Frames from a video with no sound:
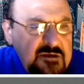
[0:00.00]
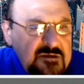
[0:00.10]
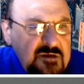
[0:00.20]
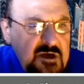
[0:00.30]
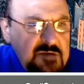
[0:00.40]

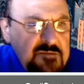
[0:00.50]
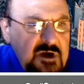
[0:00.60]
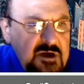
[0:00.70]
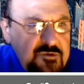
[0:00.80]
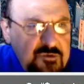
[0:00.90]
time I
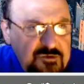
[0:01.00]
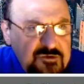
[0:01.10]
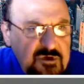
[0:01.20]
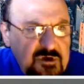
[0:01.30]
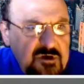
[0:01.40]
use
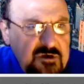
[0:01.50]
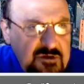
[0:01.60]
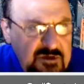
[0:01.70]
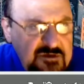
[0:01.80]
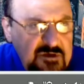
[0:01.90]

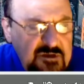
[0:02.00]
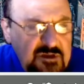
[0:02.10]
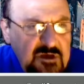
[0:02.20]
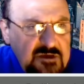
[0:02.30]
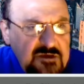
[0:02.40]
this
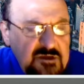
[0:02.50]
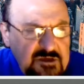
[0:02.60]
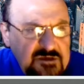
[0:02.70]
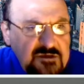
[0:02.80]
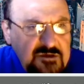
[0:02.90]

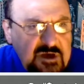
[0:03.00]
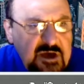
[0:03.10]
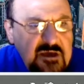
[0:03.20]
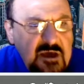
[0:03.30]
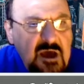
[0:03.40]

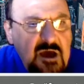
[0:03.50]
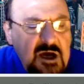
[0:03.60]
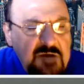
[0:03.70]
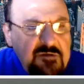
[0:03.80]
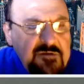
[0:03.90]
array.
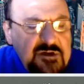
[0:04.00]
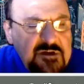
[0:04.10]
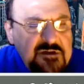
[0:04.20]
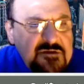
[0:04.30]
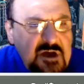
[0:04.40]
However,
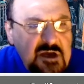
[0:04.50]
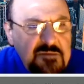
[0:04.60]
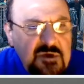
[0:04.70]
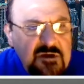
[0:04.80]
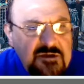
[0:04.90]
this time
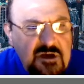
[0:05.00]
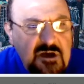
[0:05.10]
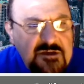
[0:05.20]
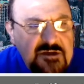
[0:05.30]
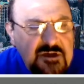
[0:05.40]
I
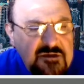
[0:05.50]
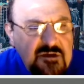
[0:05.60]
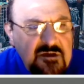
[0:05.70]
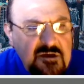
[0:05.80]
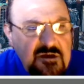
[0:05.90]
just
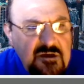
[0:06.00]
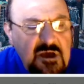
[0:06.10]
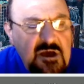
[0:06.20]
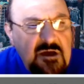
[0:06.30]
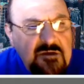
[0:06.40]

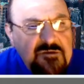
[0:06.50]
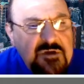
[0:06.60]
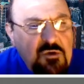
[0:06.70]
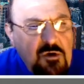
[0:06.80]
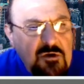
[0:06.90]

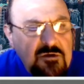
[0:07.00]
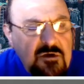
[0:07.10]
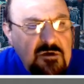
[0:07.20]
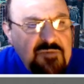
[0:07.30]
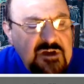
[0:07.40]
recall
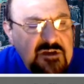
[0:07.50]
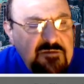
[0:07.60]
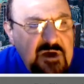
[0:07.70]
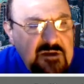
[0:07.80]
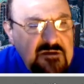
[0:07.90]
print
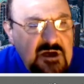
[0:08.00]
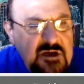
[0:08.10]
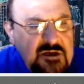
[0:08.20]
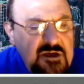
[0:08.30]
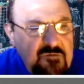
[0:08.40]
method.
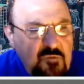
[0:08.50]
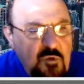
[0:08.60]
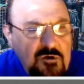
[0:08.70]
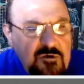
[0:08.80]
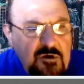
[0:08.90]
I
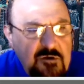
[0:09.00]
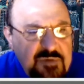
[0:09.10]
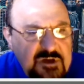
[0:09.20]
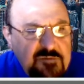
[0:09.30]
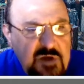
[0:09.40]
invoke
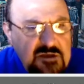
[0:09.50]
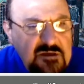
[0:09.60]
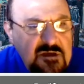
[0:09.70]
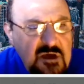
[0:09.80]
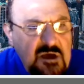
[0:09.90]
print method
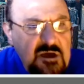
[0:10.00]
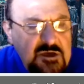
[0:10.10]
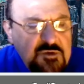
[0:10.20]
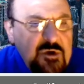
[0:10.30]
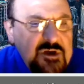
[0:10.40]

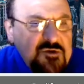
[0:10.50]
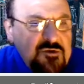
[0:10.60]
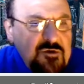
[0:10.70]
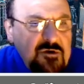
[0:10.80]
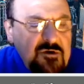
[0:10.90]
so as
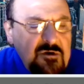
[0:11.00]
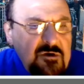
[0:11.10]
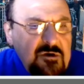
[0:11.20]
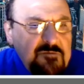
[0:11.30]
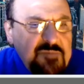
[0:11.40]

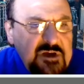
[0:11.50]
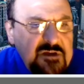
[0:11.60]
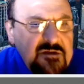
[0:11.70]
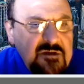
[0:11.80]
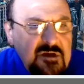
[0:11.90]
to
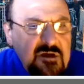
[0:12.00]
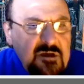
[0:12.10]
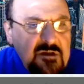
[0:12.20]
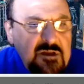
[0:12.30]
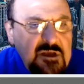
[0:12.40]
print
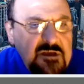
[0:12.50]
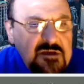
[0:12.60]
these